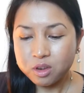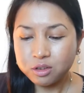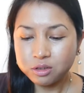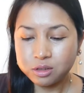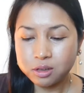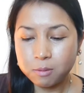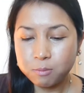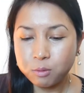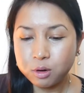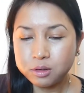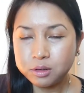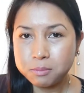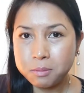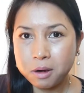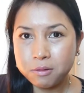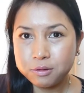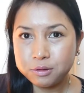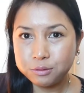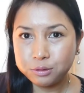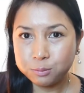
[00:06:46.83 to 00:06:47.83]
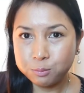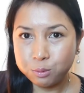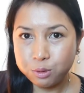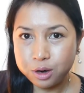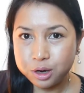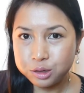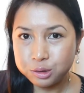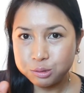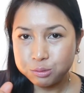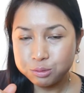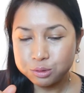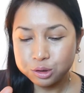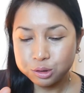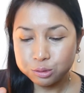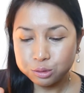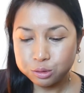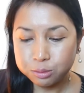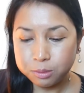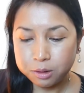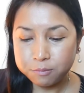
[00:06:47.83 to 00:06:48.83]
Someone's mouth is way too
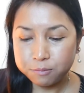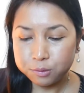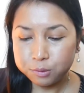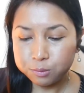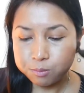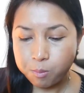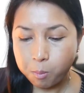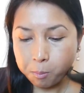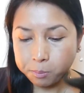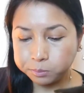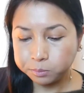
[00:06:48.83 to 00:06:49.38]
close to my food.